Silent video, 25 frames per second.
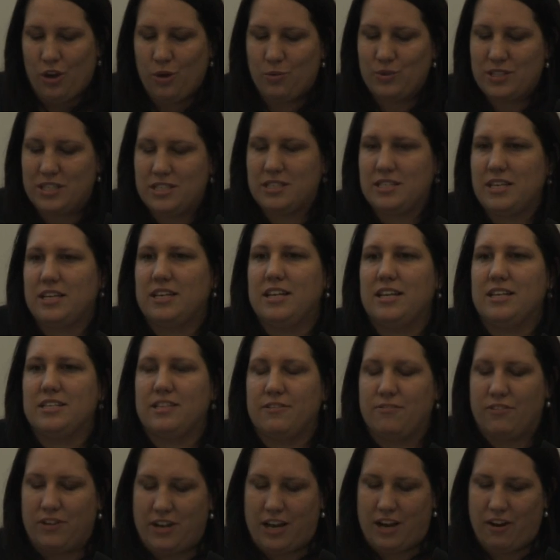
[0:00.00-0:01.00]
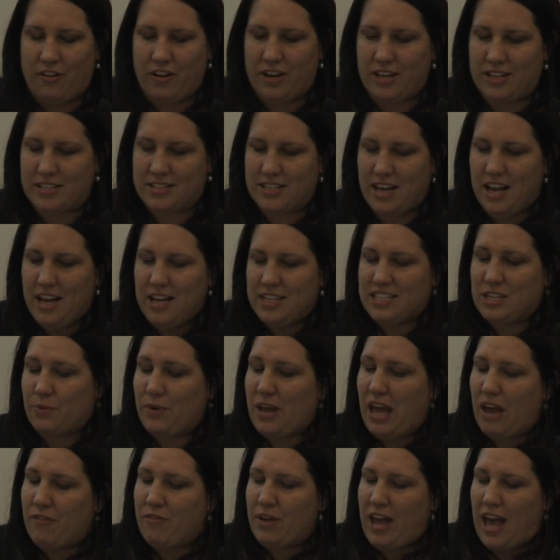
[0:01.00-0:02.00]
who would sit in different areas. So
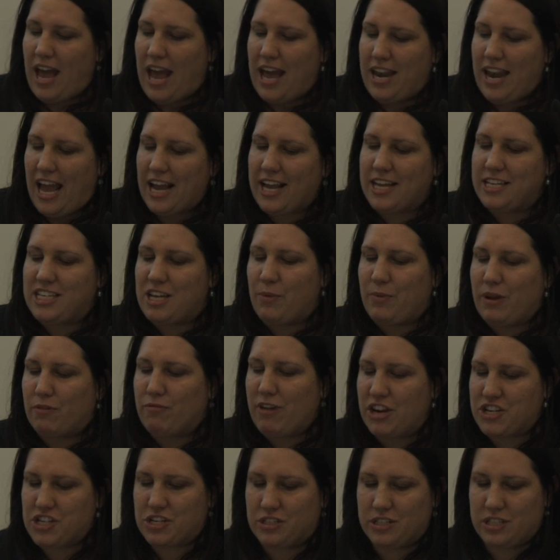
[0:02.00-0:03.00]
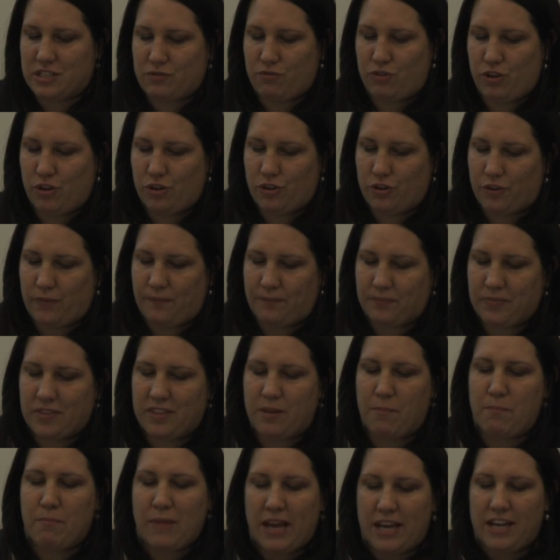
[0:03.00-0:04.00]
we have an academic rationalist view.
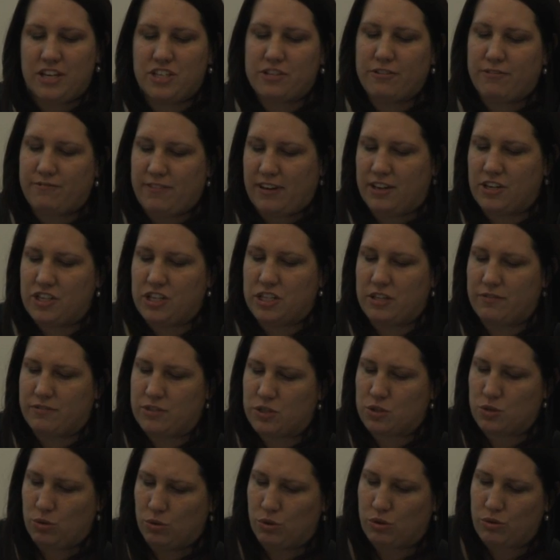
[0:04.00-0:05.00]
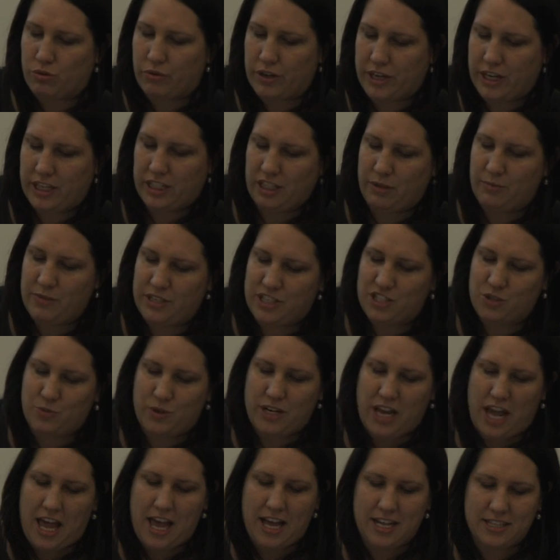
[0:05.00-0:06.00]
The major function of school curriculum is to
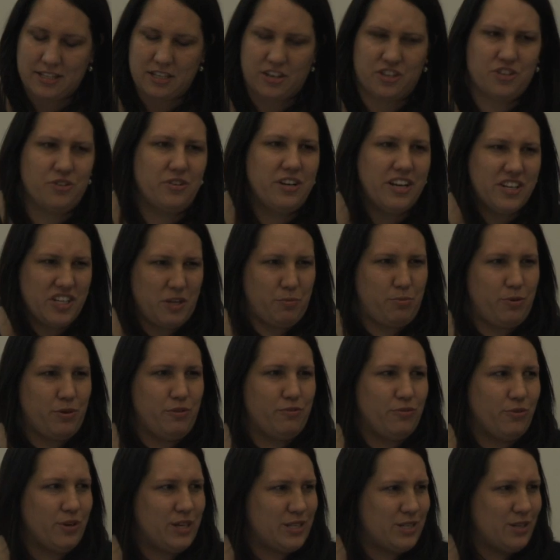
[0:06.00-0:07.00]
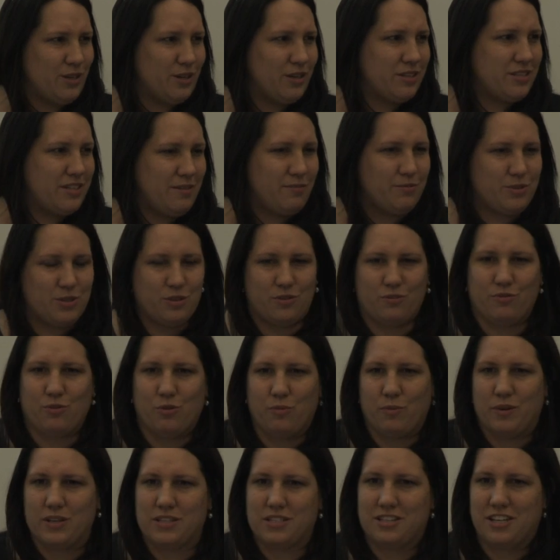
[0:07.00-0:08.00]
enhance, I should actually put a voice on because I was sort of
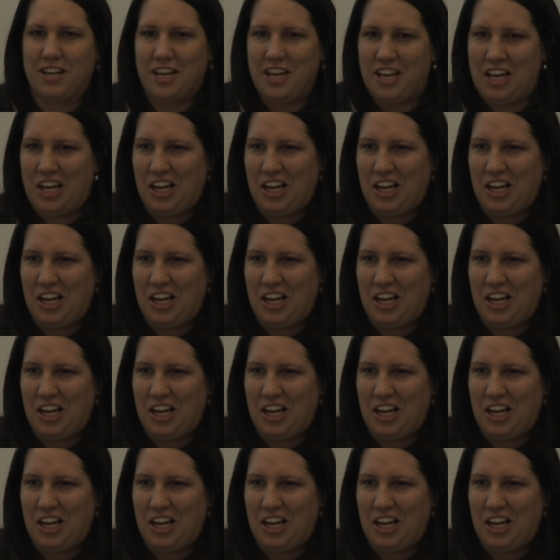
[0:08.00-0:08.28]
almost,